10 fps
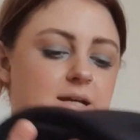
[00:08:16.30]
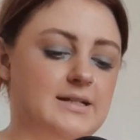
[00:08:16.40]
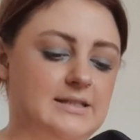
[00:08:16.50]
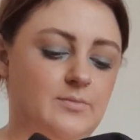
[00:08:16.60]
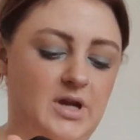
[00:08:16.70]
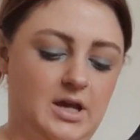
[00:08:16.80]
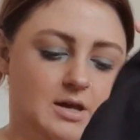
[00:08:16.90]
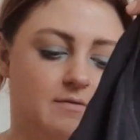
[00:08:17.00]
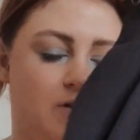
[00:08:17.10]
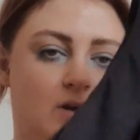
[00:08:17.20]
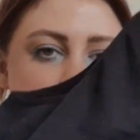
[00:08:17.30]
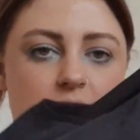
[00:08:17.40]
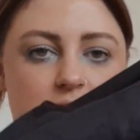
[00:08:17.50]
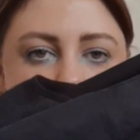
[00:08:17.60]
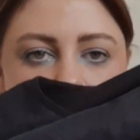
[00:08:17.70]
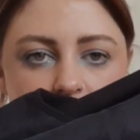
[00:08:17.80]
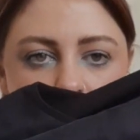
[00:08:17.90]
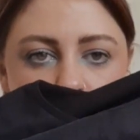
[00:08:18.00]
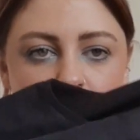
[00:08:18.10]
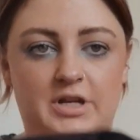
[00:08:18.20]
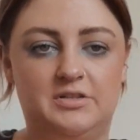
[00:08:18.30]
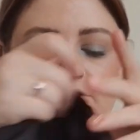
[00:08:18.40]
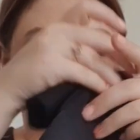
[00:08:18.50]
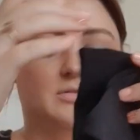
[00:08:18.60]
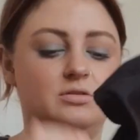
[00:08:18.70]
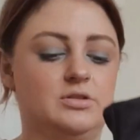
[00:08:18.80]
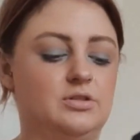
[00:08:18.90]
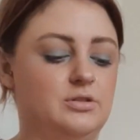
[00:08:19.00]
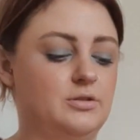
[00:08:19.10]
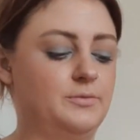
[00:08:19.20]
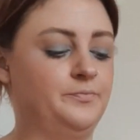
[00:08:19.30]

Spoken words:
item I have here is a bodysuit.